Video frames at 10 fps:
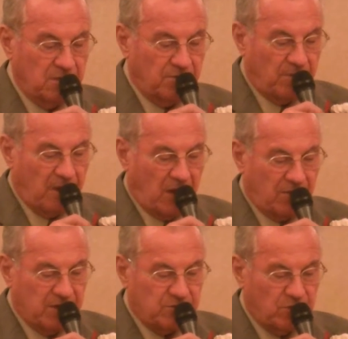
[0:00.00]
from
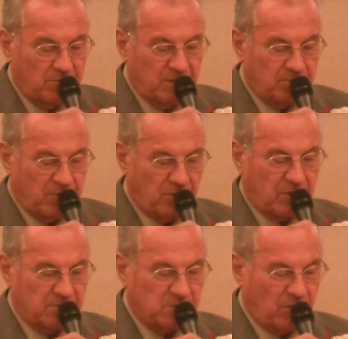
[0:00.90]
our internment
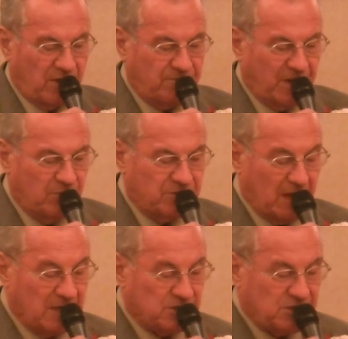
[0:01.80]
programs. What I
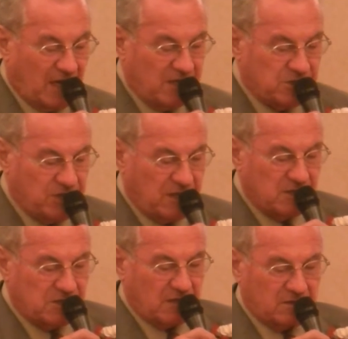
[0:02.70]
found astonishing
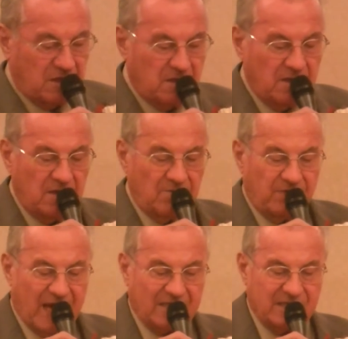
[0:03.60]
is that the
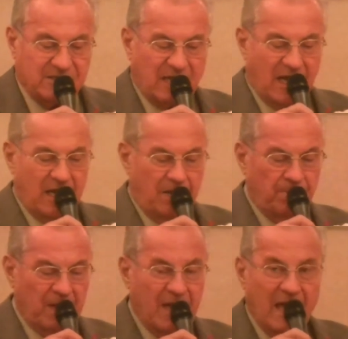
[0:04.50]
fact that
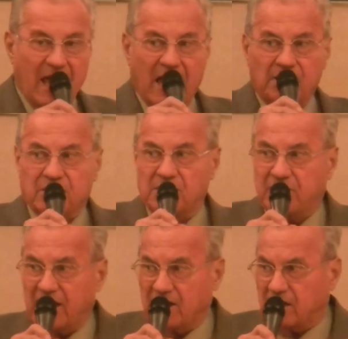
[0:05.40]
they and
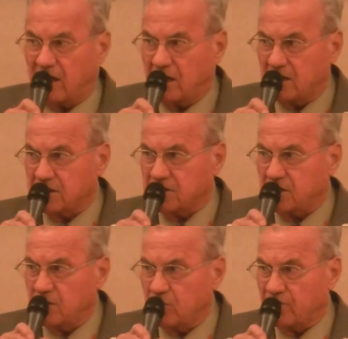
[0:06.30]
their
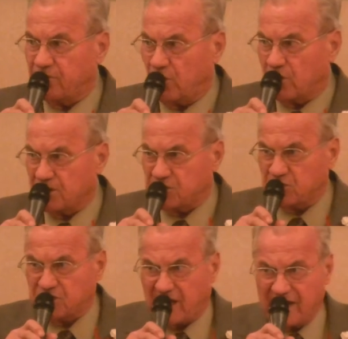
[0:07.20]
guards were forced
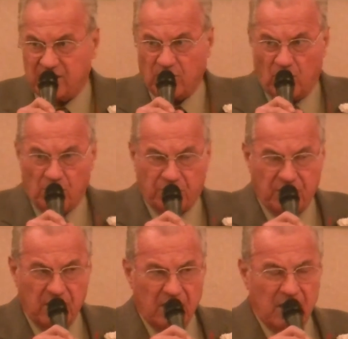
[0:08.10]
to sign an oath